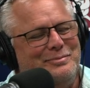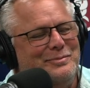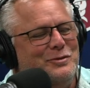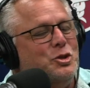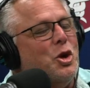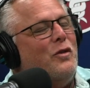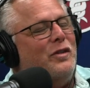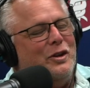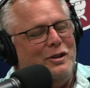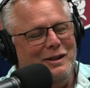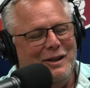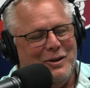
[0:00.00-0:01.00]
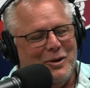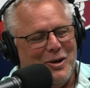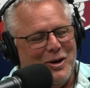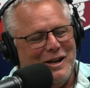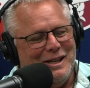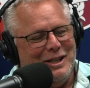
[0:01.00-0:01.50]
jovial
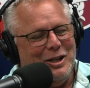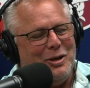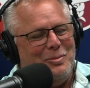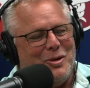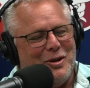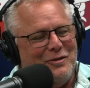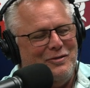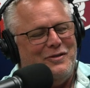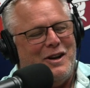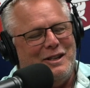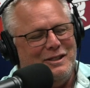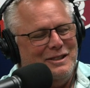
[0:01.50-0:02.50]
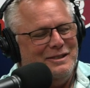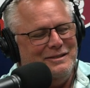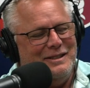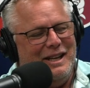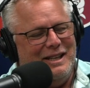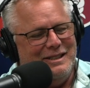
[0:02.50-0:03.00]
yeah. or a little more fun
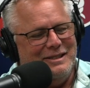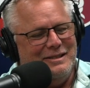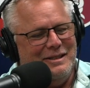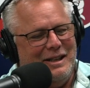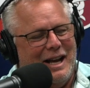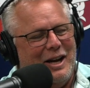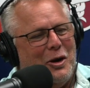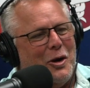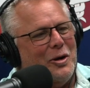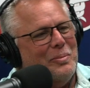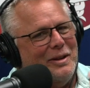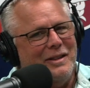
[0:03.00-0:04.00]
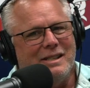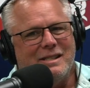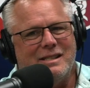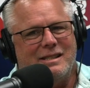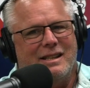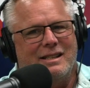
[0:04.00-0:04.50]
and and lighthearted, but
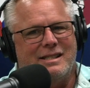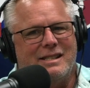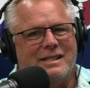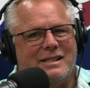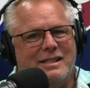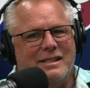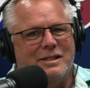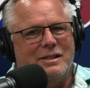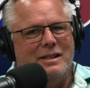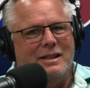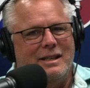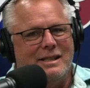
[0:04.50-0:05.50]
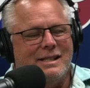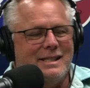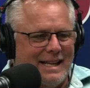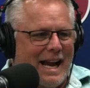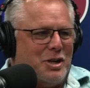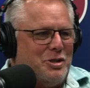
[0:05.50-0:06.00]
this this is just this
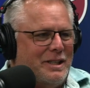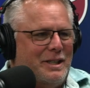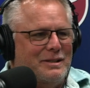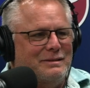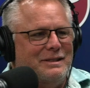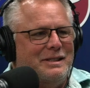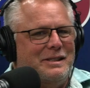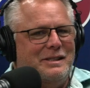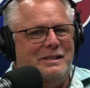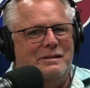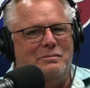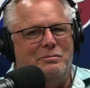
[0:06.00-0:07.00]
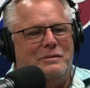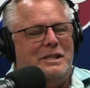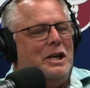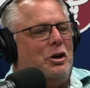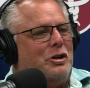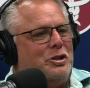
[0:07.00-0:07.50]
is actually
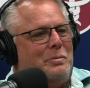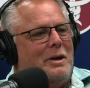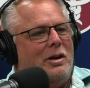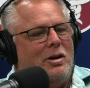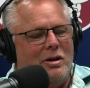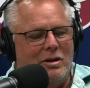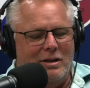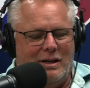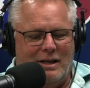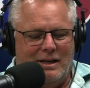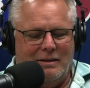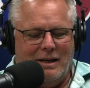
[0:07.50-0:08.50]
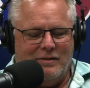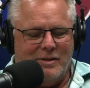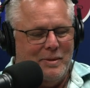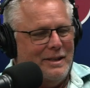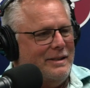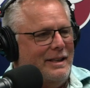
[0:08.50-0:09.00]
dear to my heart. Uh, I've
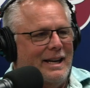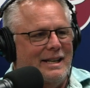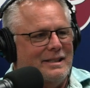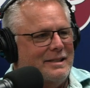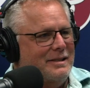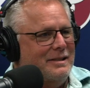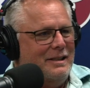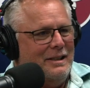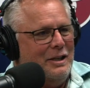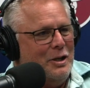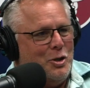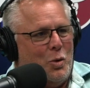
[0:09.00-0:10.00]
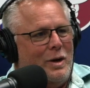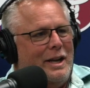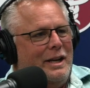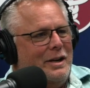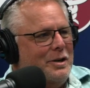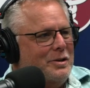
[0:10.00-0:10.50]
spent the last
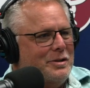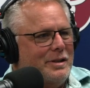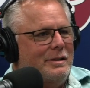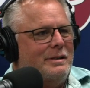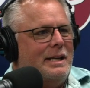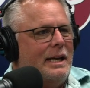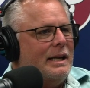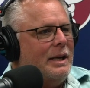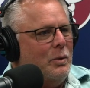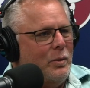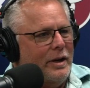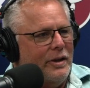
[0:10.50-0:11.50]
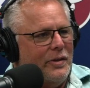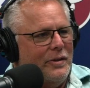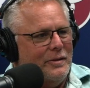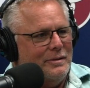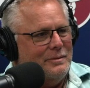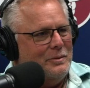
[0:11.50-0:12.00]
20 years dealing
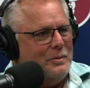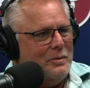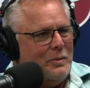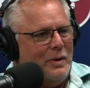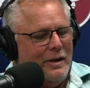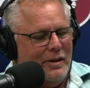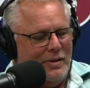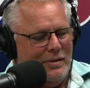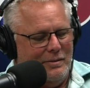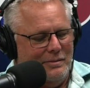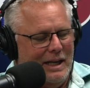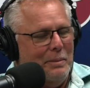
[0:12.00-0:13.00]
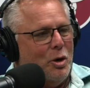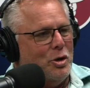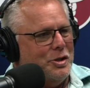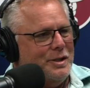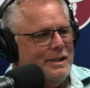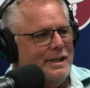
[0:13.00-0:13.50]
with with
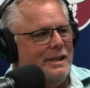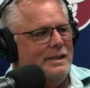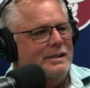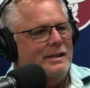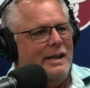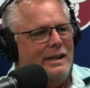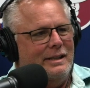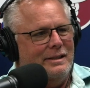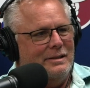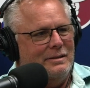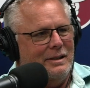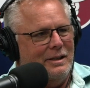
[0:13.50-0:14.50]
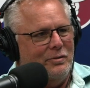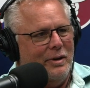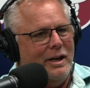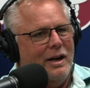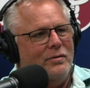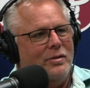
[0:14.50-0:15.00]
emergencies and uh,
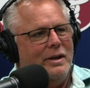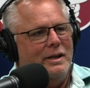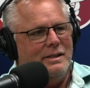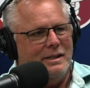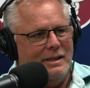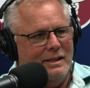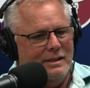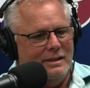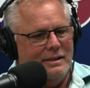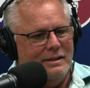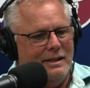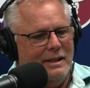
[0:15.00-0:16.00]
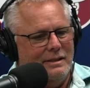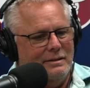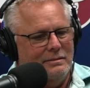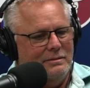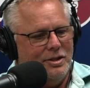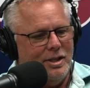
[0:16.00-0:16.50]
recoveries and
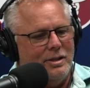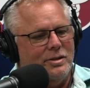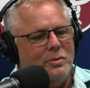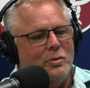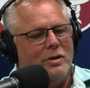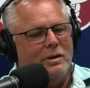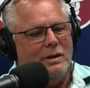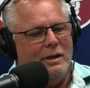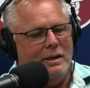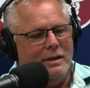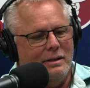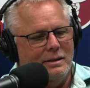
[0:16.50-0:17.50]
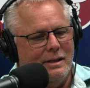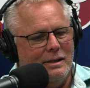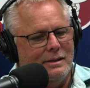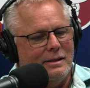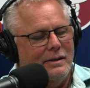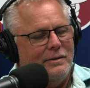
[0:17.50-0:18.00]
and shelter work and
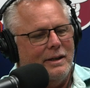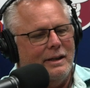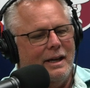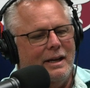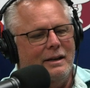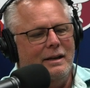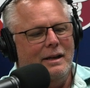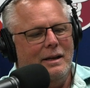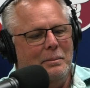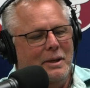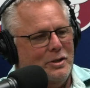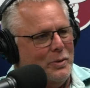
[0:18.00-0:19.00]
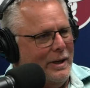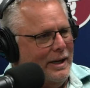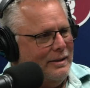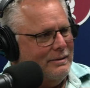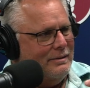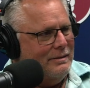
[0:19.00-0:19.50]
and stuff like that
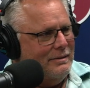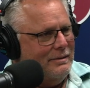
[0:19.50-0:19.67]
between